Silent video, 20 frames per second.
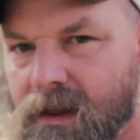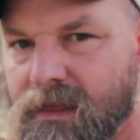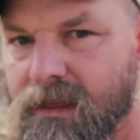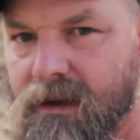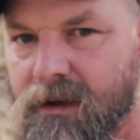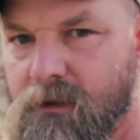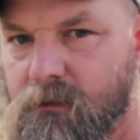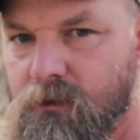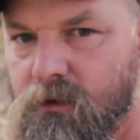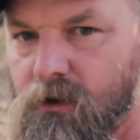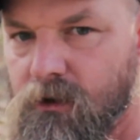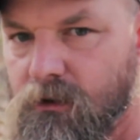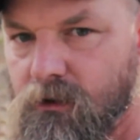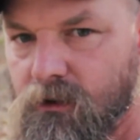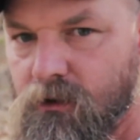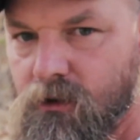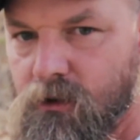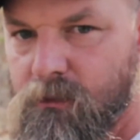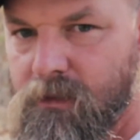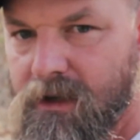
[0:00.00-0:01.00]
I think I'm going
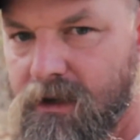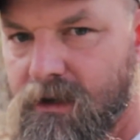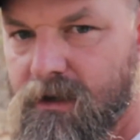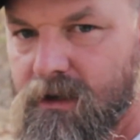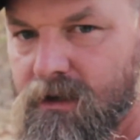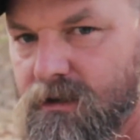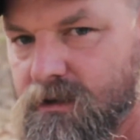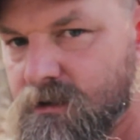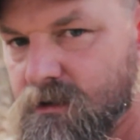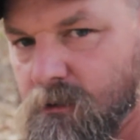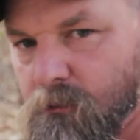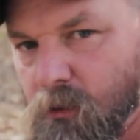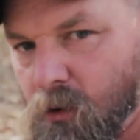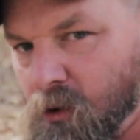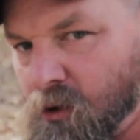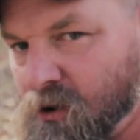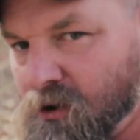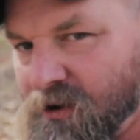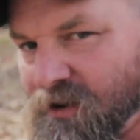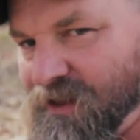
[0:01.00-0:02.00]
to do, because the
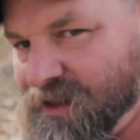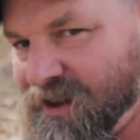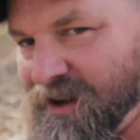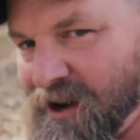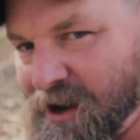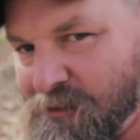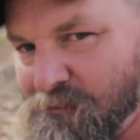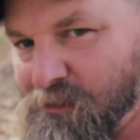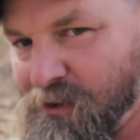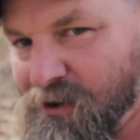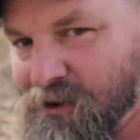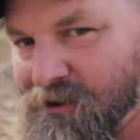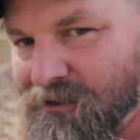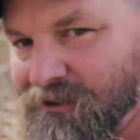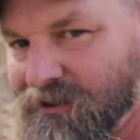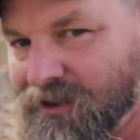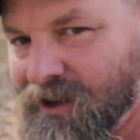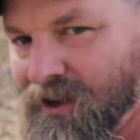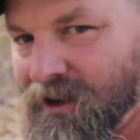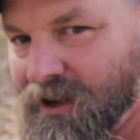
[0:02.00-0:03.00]
more that I
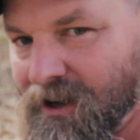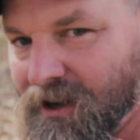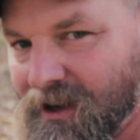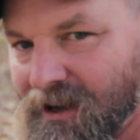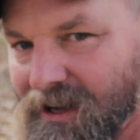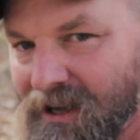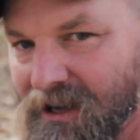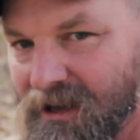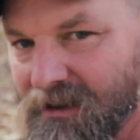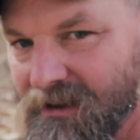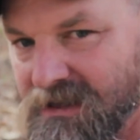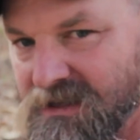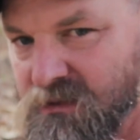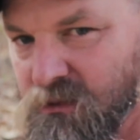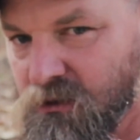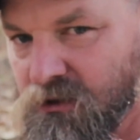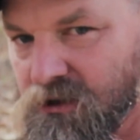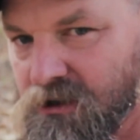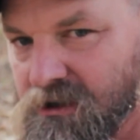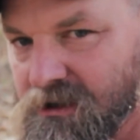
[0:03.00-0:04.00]
burn this
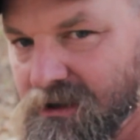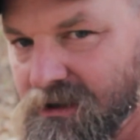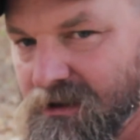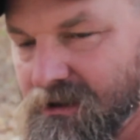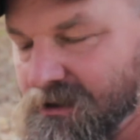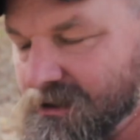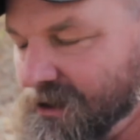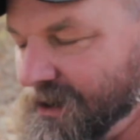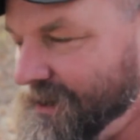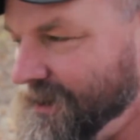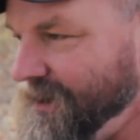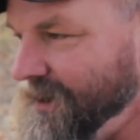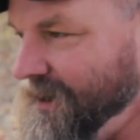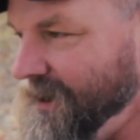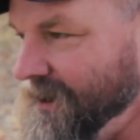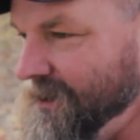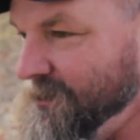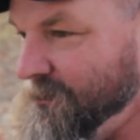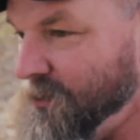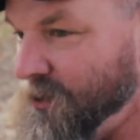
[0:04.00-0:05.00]
wood,
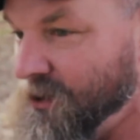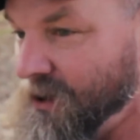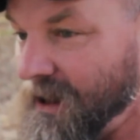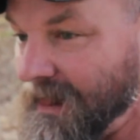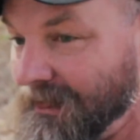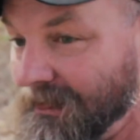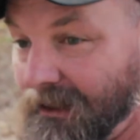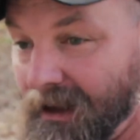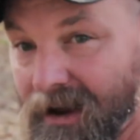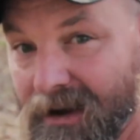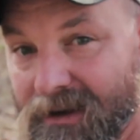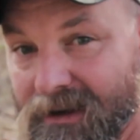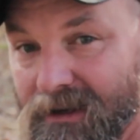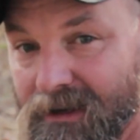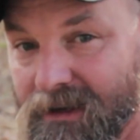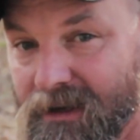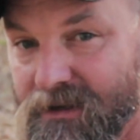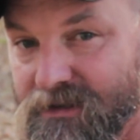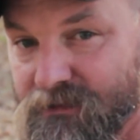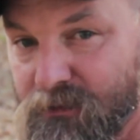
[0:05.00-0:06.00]
the more I like
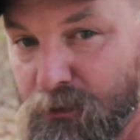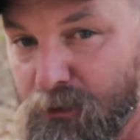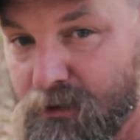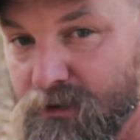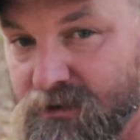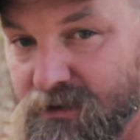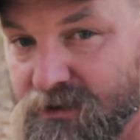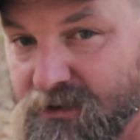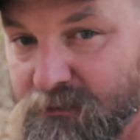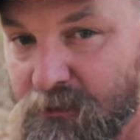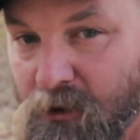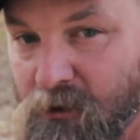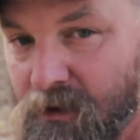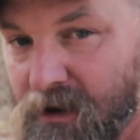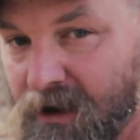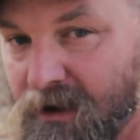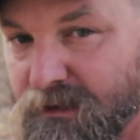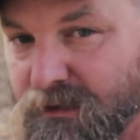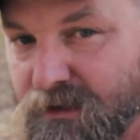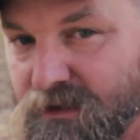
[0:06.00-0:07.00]
it as far as the
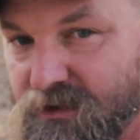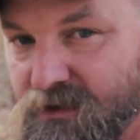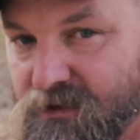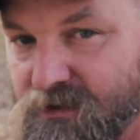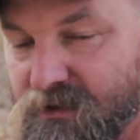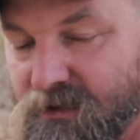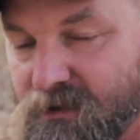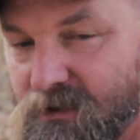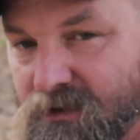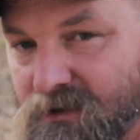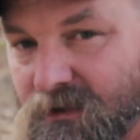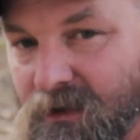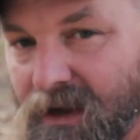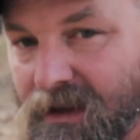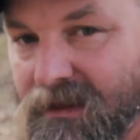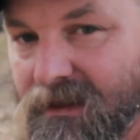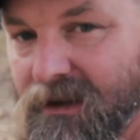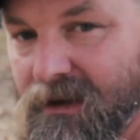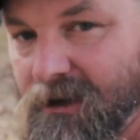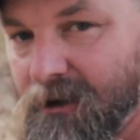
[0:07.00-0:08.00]
smokehouse is concerned. So
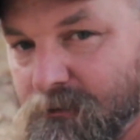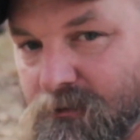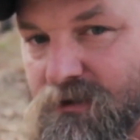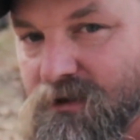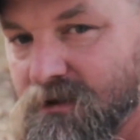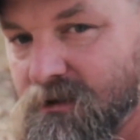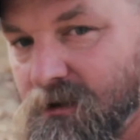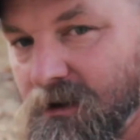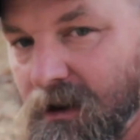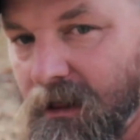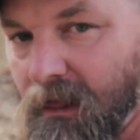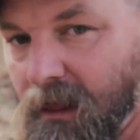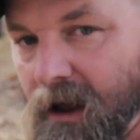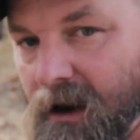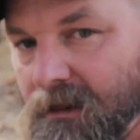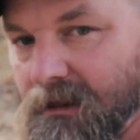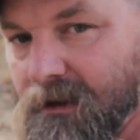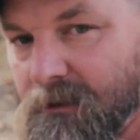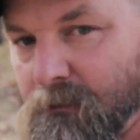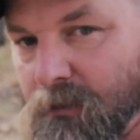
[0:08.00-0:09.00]
I think I'm just going to
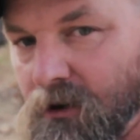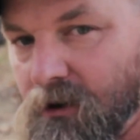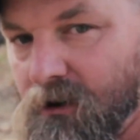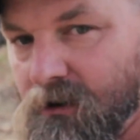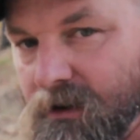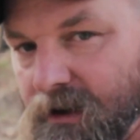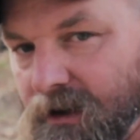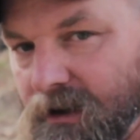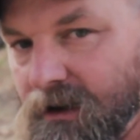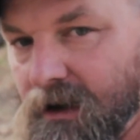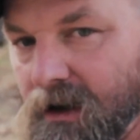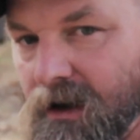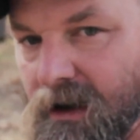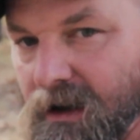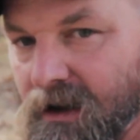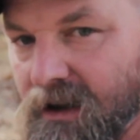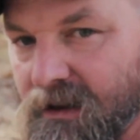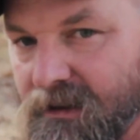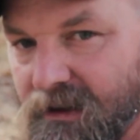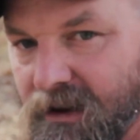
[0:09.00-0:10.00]
lightly burn
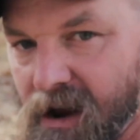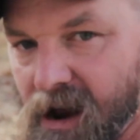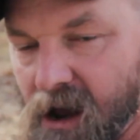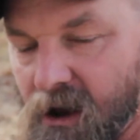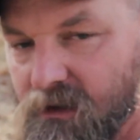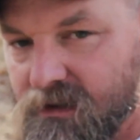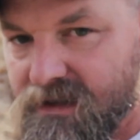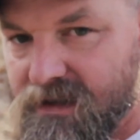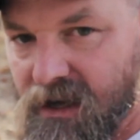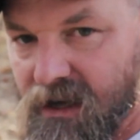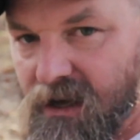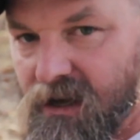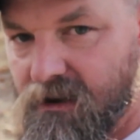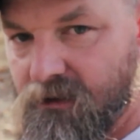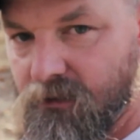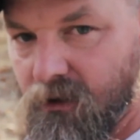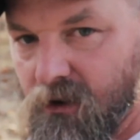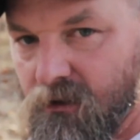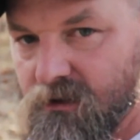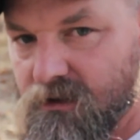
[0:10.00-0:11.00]
the
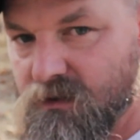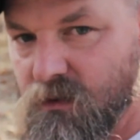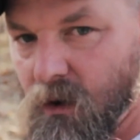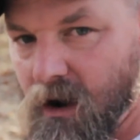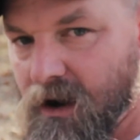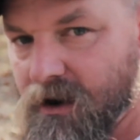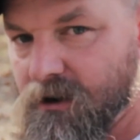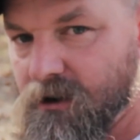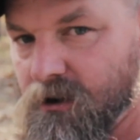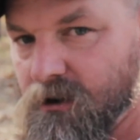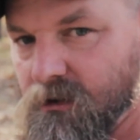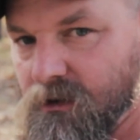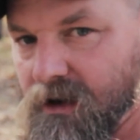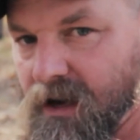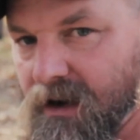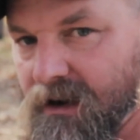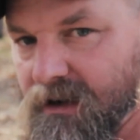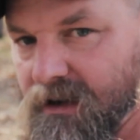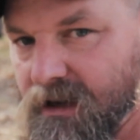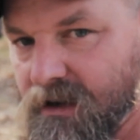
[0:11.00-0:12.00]
outside of all this white oak,
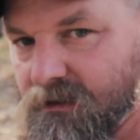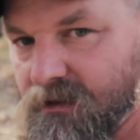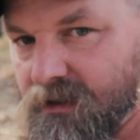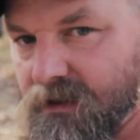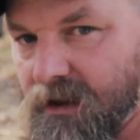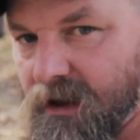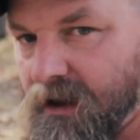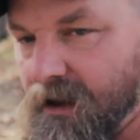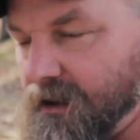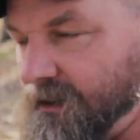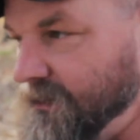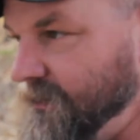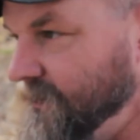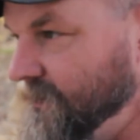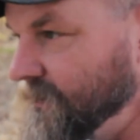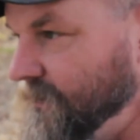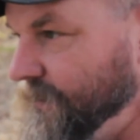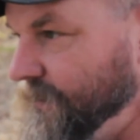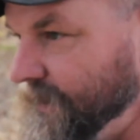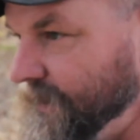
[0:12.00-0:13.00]
kind of give it that
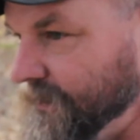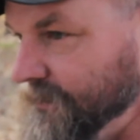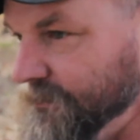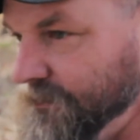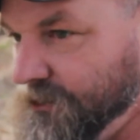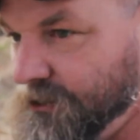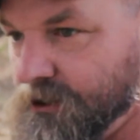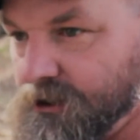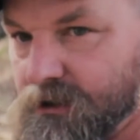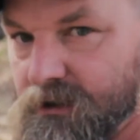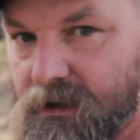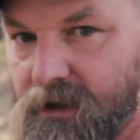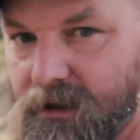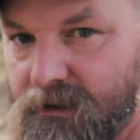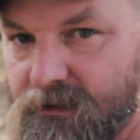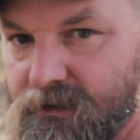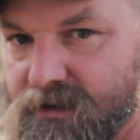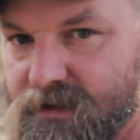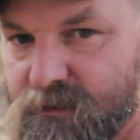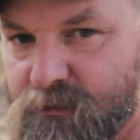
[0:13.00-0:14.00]
look
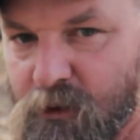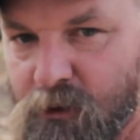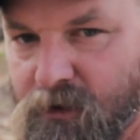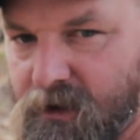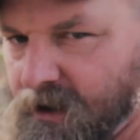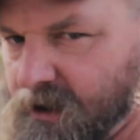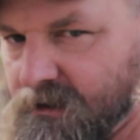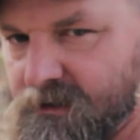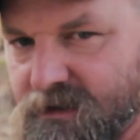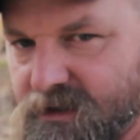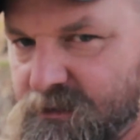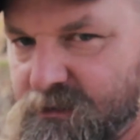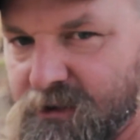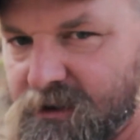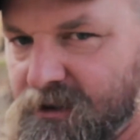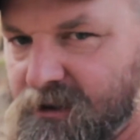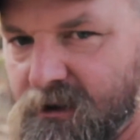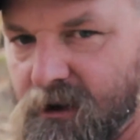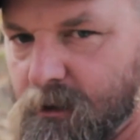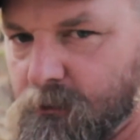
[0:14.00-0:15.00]
like this smokehouse has
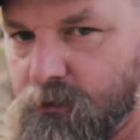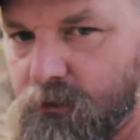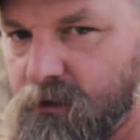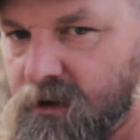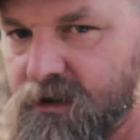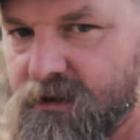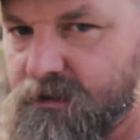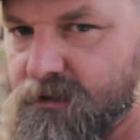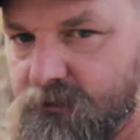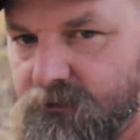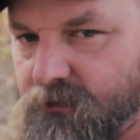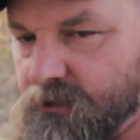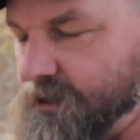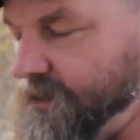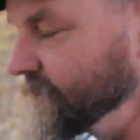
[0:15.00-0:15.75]
been in operation for